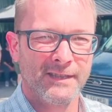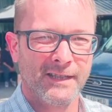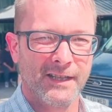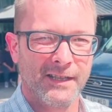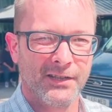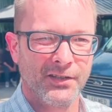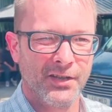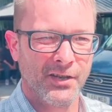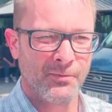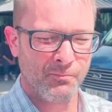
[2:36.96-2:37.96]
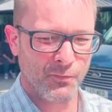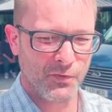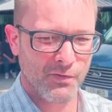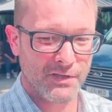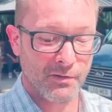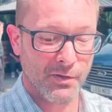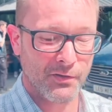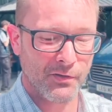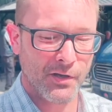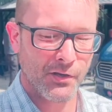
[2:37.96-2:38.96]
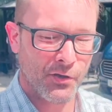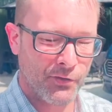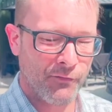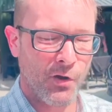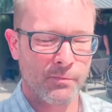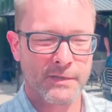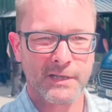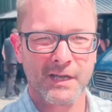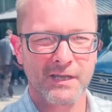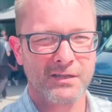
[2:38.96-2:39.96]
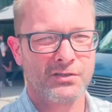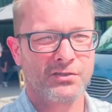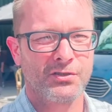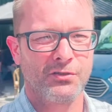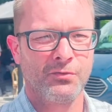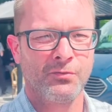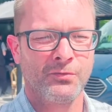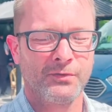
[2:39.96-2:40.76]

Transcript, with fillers: And uh, the reason I'm the, at the farm today is to